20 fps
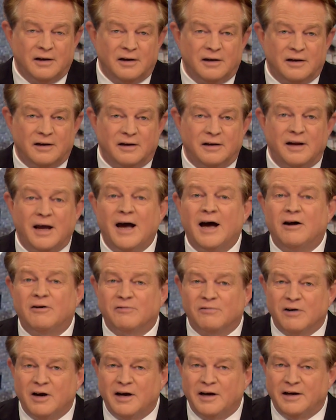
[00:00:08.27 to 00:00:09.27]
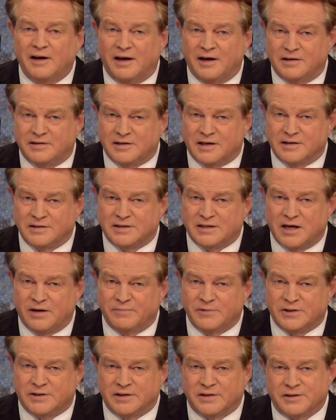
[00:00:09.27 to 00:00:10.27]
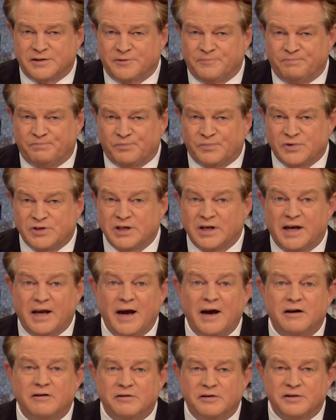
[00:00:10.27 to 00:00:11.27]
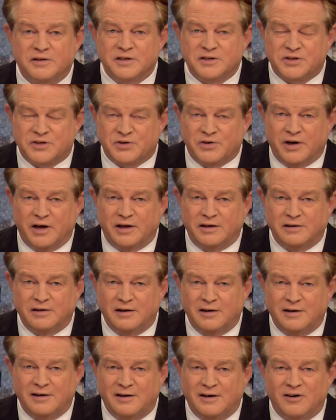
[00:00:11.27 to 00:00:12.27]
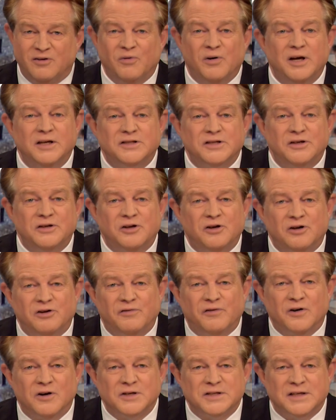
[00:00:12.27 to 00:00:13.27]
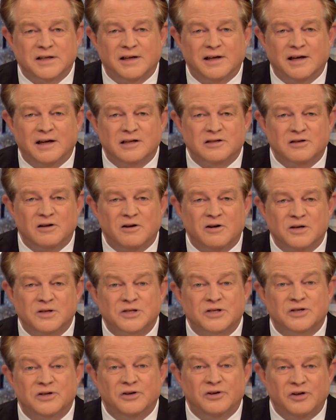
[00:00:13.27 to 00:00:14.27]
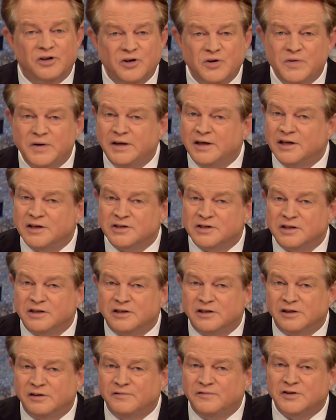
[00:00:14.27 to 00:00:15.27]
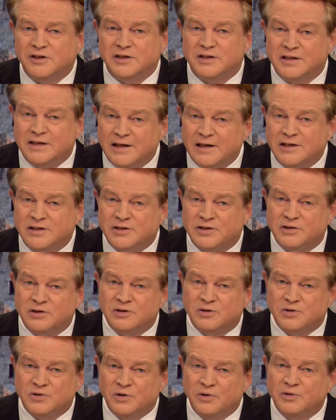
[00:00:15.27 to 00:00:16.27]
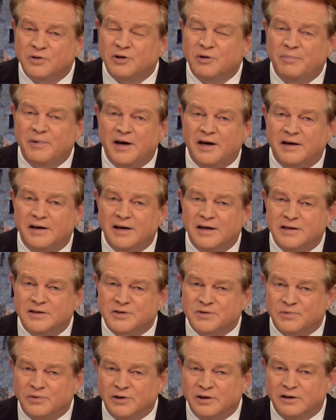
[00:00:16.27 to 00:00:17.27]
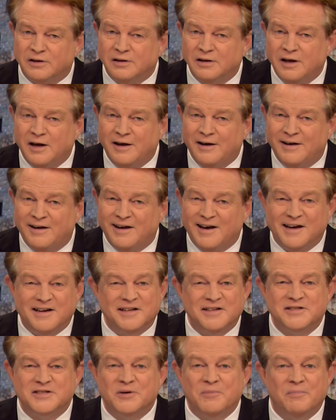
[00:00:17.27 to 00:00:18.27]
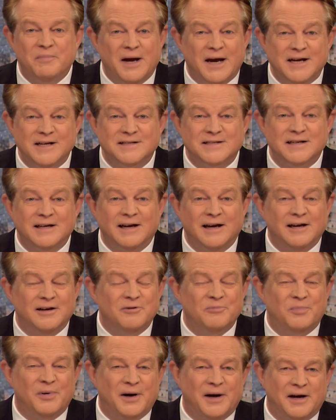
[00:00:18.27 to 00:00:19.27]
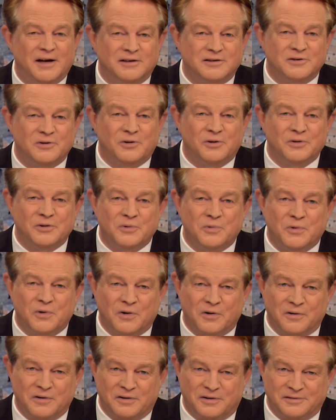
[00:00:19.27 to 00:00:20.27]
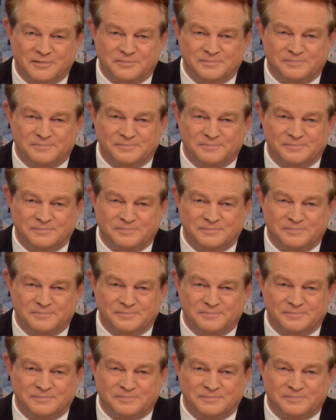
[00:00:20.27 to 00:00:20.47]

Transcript: and outright anti-Semitism. To counter this trend, Regent University has launched a new initiative to teach the truth about Israel and its amazing impact on the world.